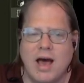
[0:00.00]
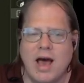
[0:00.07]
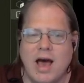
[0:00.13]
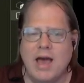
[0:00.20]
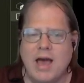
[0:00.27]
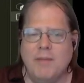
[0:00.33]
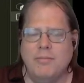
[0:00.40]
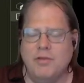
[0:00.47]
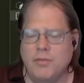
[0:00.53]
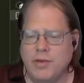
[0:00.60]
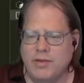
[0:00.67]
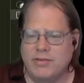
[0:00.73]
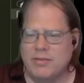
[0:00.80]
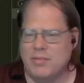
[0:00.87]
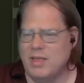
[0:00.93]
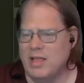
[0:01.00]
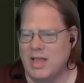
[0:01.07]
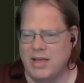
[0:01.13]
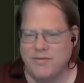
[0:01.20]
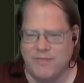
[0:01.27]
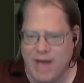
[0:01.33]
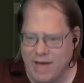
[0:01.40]
I'm doing something
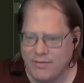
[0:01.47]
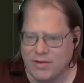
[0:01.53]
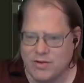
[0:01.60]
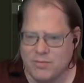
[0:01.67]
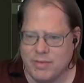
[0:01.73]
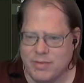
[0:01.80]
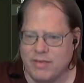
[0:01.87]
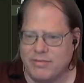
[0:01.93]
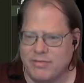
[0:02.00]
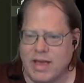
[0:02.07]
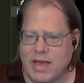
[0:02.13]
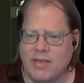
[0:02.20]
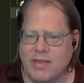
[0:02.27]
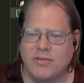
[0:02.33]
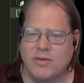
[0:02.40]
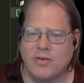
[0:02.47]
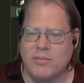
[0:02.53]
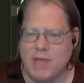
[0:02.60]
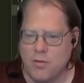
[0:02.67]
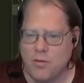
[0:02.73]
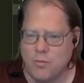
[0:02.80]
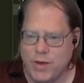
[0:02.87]
like 500 milliseconds, so I'm
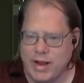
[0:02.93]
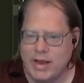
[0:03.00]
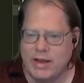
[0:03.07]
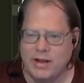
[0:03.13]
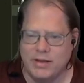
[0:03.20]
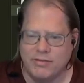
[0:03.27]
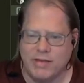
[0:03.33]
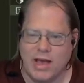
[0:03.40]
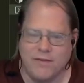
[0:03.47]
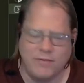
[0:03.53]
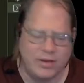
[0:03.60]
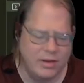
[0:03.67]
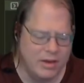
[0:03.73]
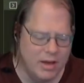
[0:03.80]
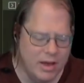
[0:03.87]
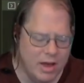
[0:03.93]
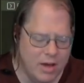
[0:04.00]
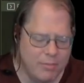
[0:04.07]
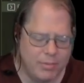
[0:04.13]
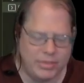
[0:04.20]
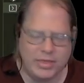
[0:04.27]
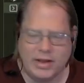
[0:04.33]
not reading it as often.
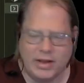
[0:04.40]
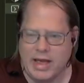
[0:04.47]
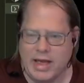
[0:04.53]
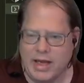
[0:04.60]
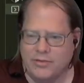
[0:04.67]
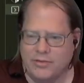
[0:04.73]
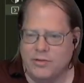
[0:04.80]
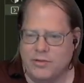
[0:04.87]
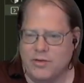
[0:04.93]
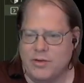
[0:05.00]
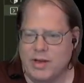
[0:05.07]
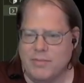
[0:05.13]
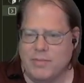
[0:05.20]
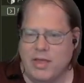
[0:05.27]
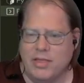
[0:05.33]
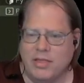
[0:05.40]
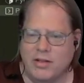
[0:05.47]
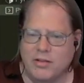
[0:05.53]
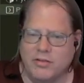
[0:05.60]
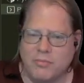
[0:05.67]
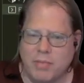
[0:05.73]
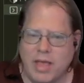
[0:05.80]
But then I also don't update the
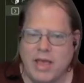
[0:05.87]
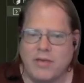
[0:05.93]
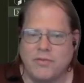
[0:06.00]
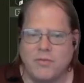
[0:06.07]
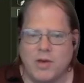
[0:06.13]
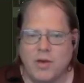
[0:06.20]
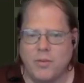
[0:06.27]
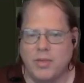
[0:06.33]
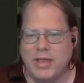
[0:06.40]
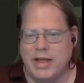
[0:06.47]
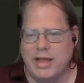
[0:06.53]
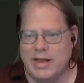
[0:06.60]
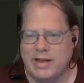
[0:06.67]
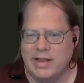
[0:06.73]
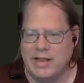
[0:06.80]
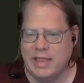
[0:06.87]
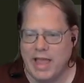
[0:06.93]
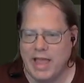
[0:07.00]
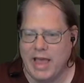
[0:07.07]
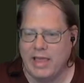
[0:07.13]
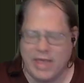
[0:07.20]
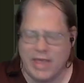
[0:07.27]
display as frequently, and I didn't
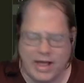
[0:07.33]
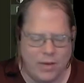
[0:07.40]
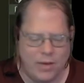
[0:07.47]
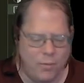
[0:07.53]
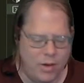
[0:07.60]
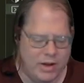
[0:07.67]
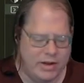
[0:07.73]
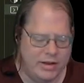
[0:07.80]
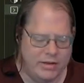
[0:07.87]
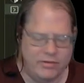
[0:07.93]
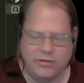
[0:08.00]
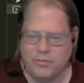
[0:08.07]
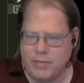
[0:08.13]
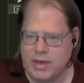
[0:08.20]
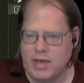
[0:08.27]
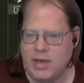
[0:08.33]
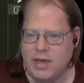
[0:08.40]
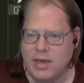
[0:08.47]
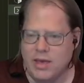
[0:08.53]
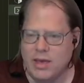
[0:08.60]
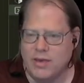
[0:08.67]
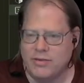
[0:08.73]
like that. I wanted it to be
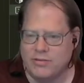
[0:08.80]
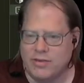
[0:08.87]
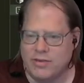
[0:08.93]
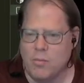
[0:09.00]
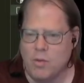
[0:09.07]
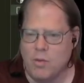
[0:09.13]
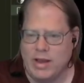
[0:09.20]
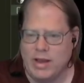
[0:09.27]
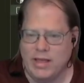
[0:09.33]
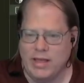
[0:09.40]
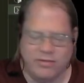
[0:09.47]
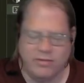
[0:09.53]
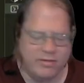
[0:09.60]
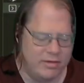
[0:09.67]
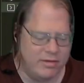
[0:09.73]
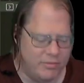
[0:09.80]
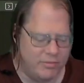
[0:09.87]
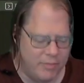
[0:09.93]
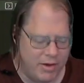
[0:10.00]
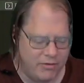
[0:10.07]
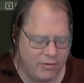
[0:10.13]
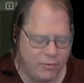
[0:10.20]
somewhat instant,
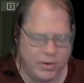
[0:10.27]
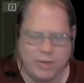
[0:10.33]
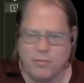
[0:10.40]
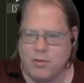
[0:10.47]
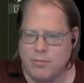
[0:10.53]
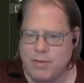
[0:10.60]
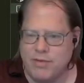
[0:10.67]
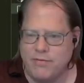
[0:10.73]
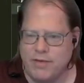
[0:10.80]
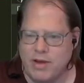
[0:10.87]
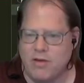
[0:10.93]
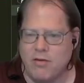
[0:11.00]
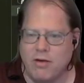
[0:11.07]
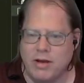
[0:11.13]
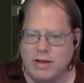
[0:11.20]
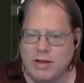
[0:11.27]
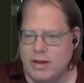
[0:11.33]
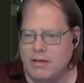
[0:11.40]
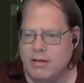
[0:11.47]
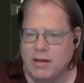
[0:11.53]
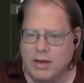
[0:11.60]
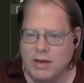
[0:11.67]
especially when I put my finger on it.
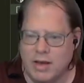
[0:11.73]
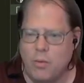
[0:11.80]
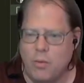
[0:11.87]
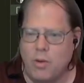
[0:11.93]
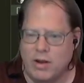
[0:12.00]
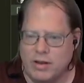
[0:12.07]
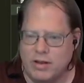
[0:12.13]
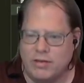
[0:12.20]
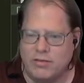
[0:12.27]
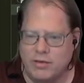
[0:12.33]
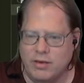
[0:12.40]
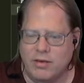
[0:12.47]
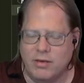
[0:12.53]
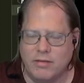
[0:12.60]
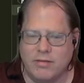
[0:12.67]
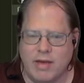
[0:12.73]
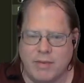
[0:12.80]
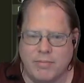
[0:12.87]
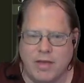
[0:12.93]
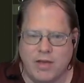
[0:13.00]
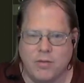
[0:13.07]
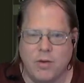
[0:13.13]
I wanted it to
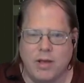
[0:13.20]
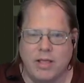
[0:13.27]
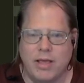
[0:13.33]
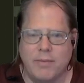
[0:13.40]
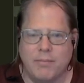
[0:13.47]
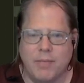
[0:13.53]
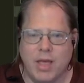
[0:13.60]
update quickly.